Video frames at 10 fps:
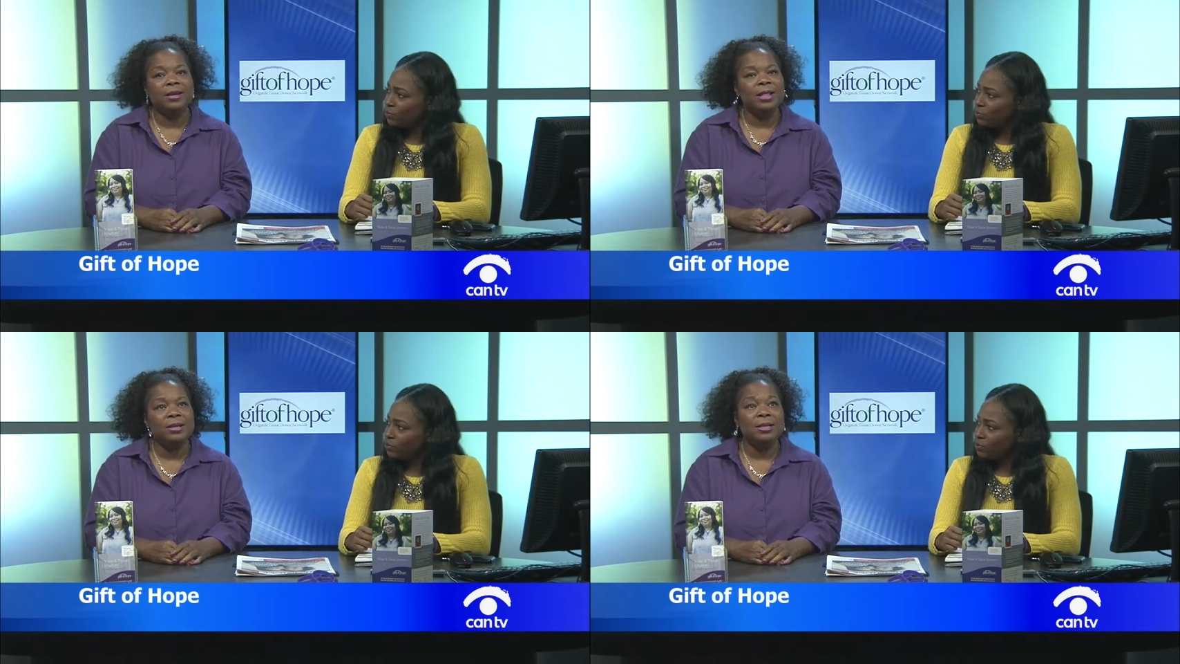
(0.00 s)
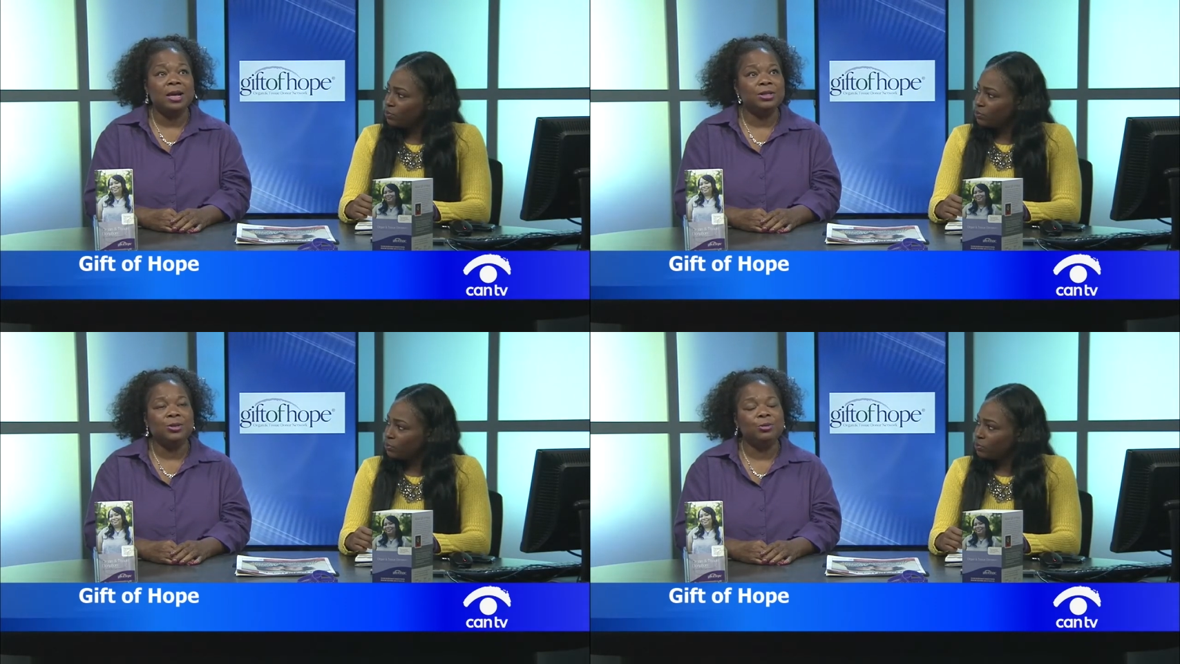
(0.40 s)
Speaker 1: And that's
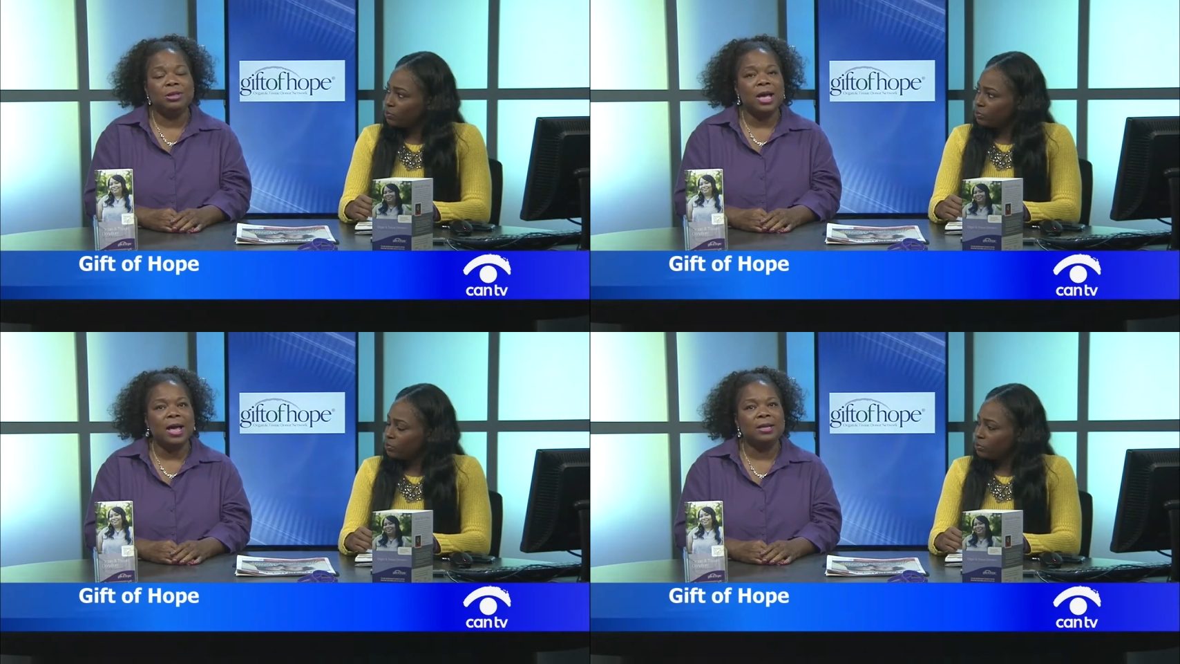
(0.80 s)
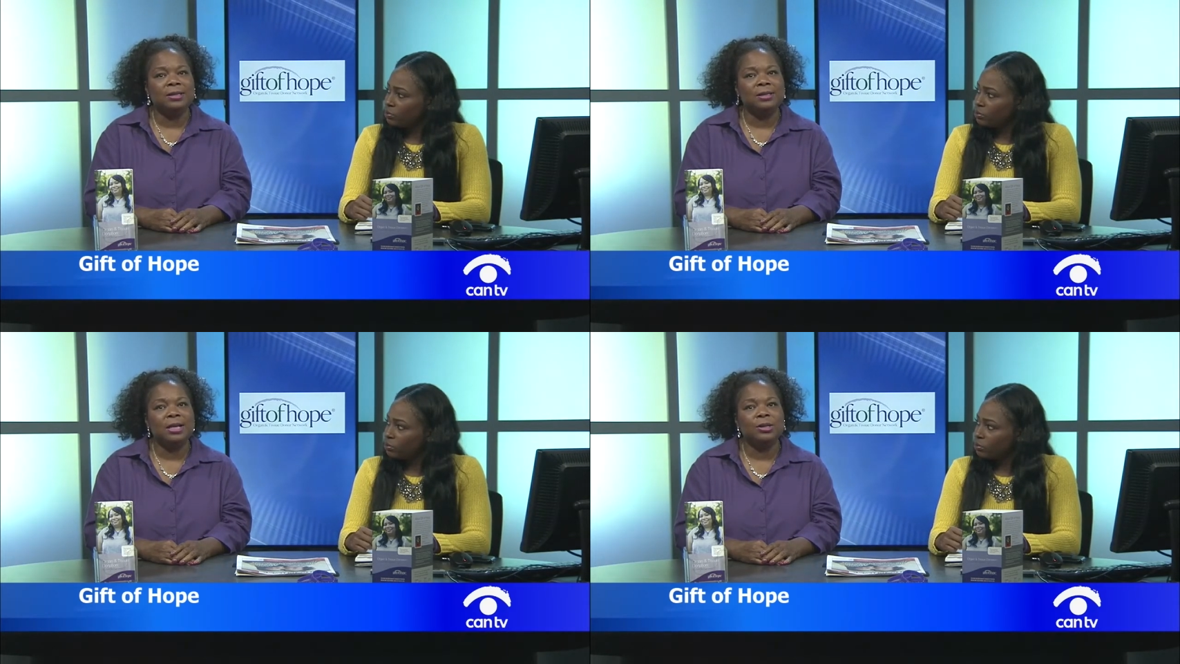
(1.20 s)
not just with
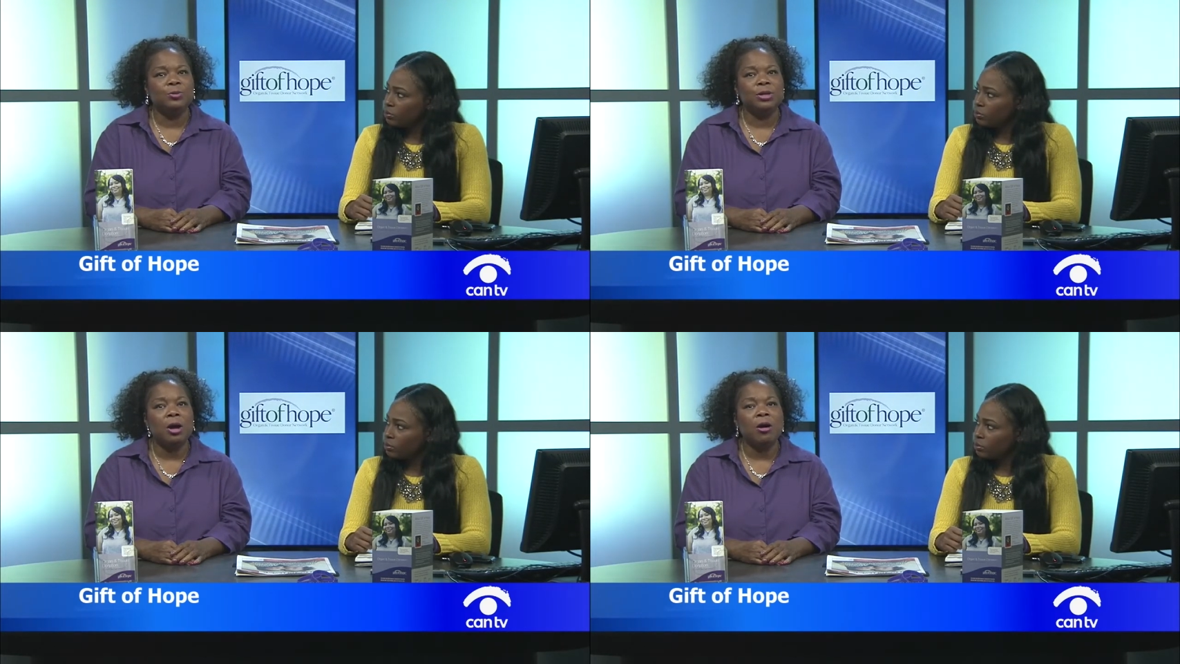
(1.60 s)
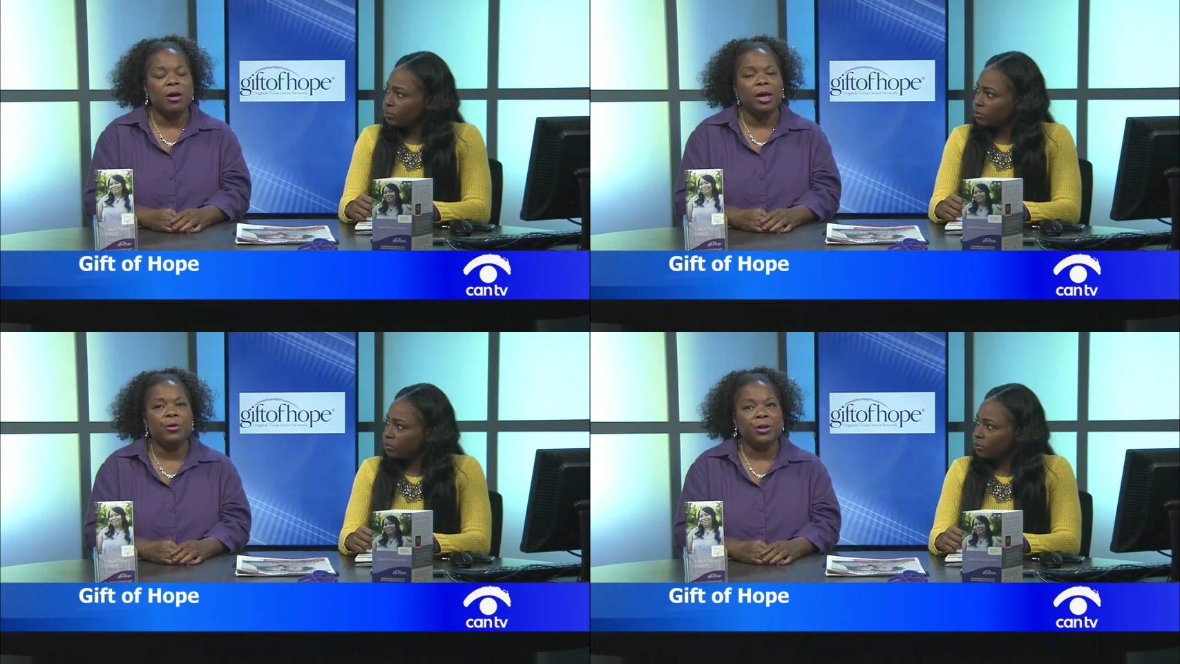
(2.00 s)
dialysis, that's with
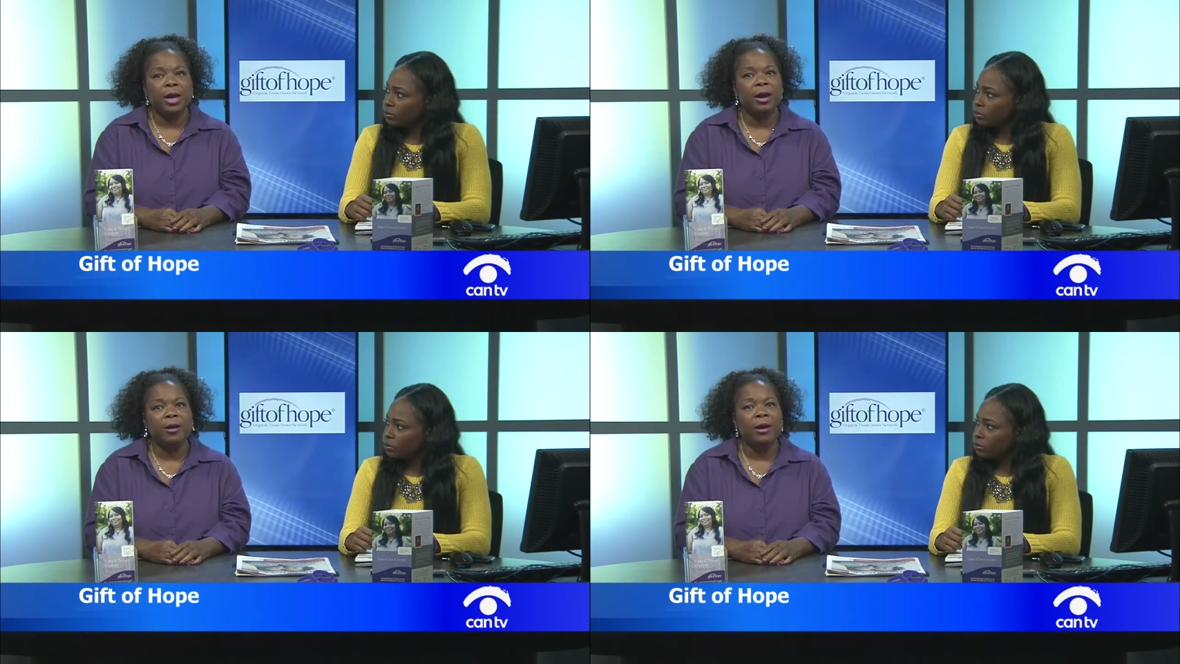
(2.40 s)
all health care.